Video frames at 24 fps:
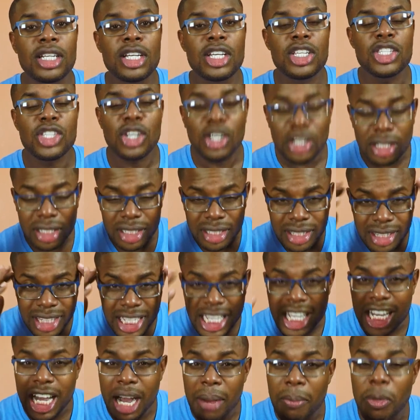So
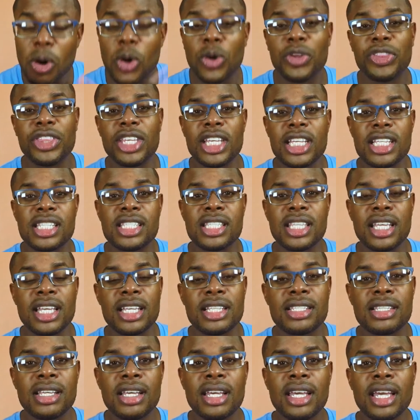think about these
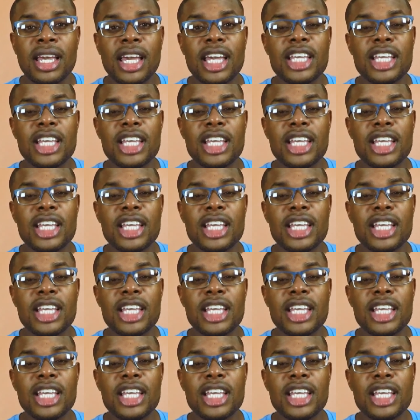things.